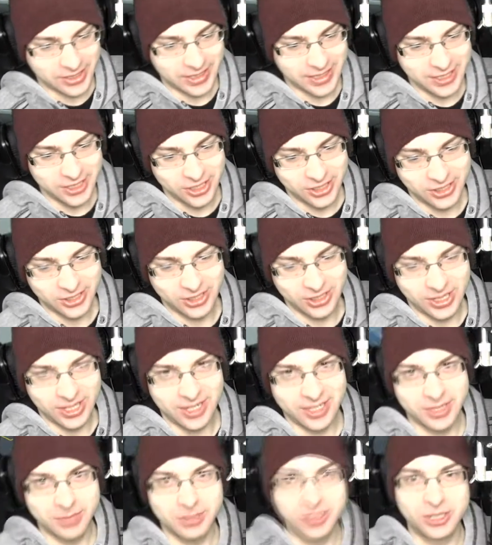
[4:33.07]
I just
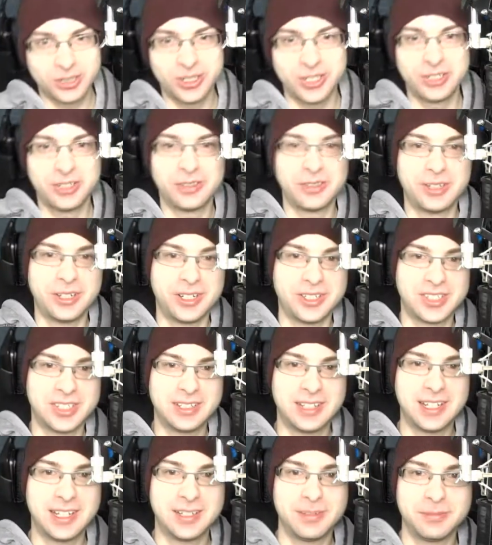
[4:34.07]
lost my train of thoughts
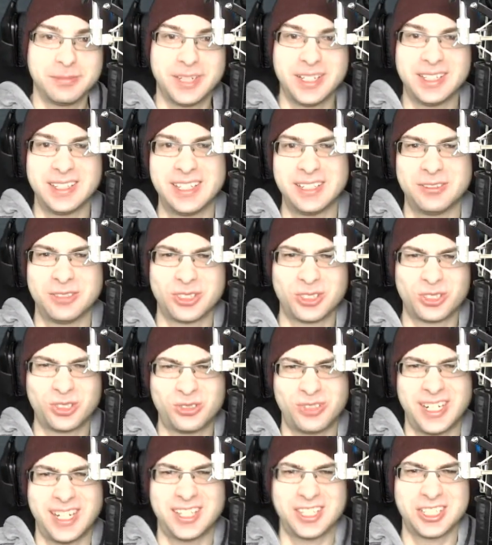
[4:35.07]
and I, my leg was
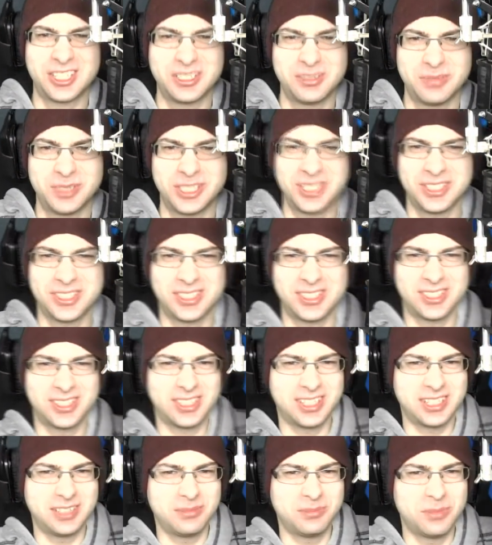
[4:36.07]
scratching because
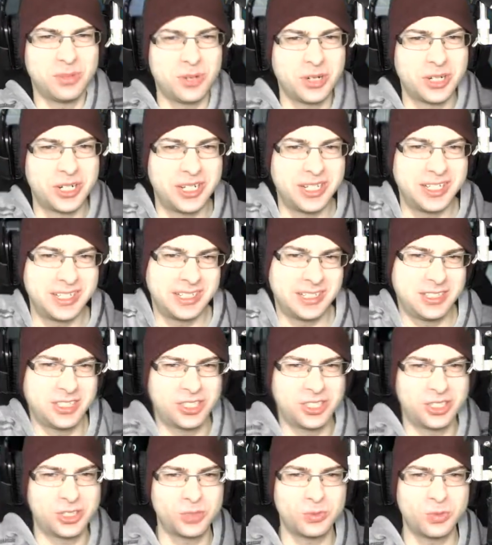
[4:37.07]
it's like morning and I
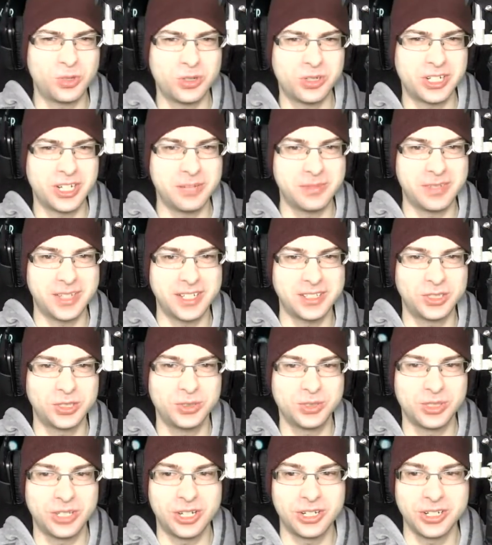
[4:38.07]
just woke up not
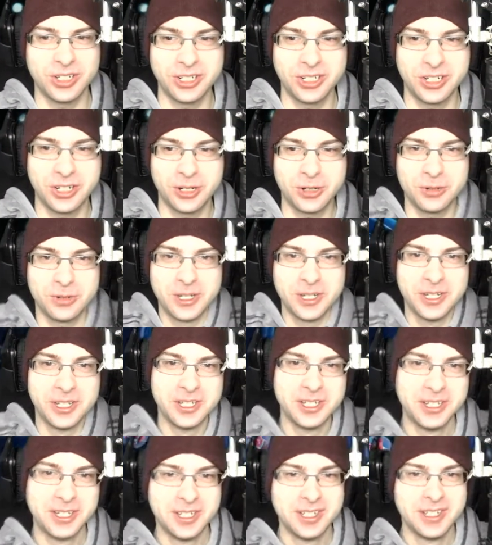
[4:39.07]
too long ago.
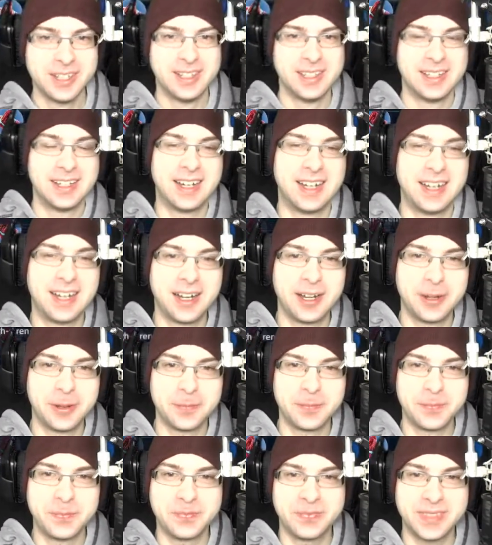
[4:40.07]

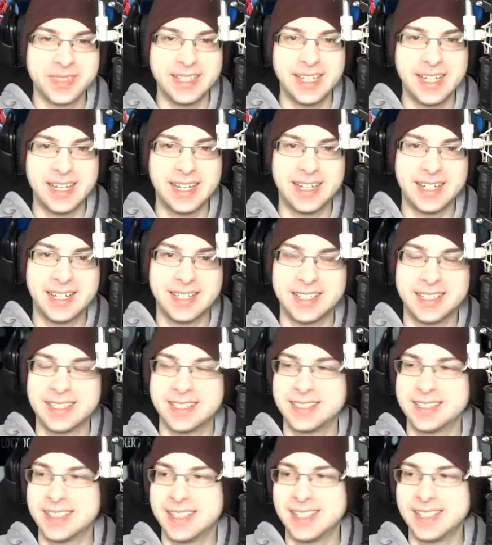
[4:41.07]
Um, yeah,
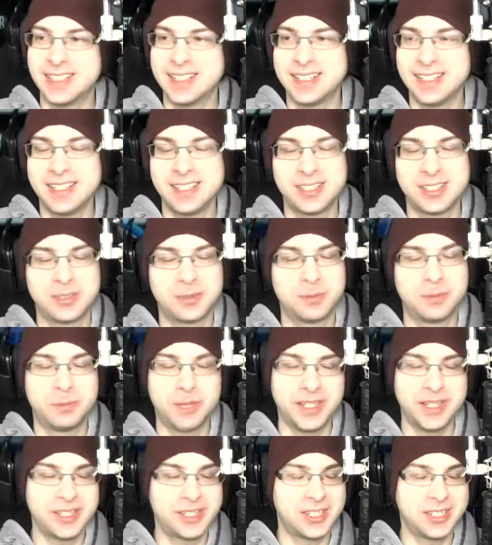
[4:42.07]
that, that is
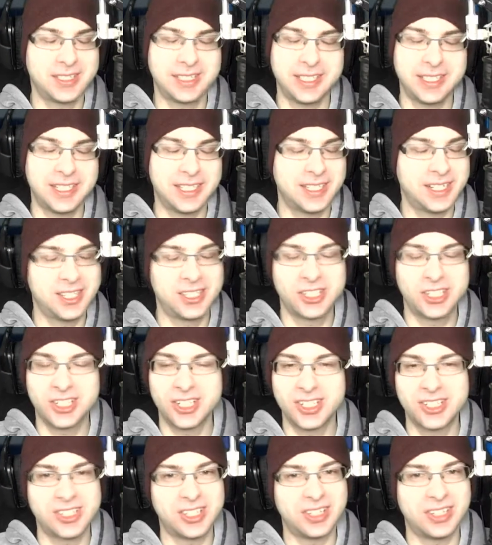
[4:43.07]
basically it. It's
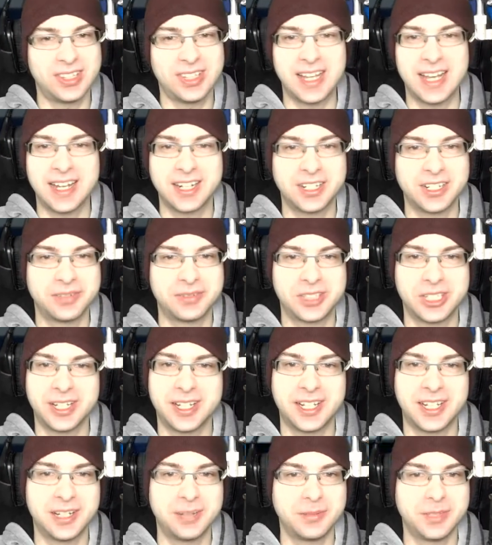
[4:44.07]
just a lack of
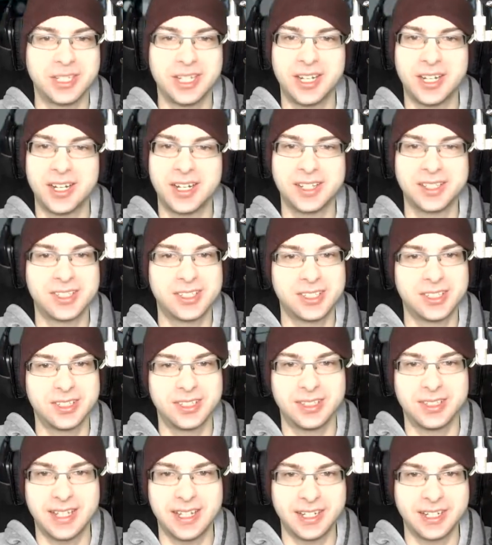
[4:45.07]
time,
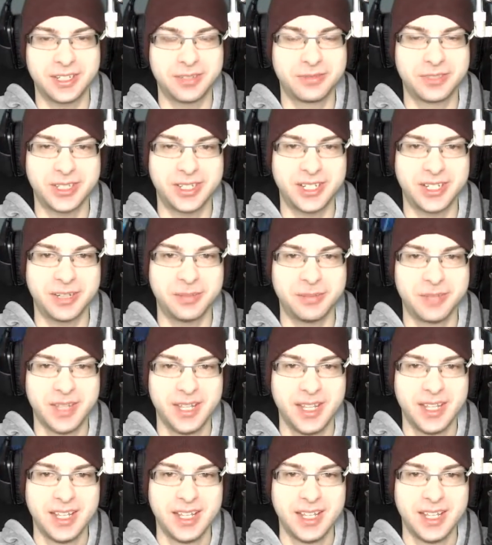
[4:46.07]
constant lack of time.